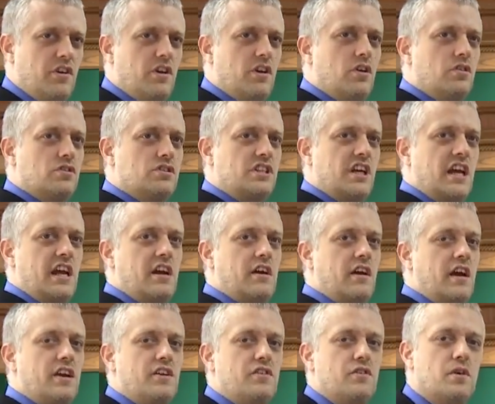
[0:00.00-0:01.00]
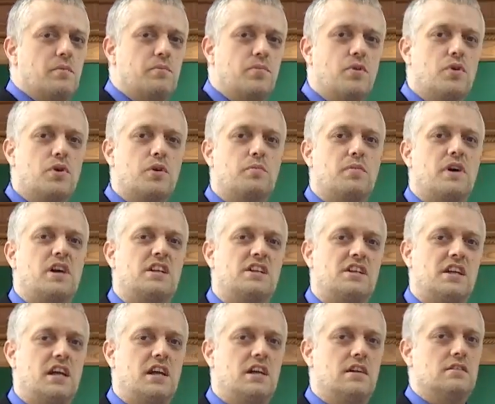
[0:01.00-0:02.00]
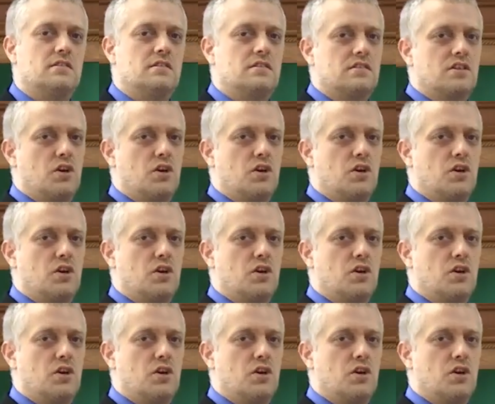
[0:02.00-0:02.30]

you know chair and you are bored by chair,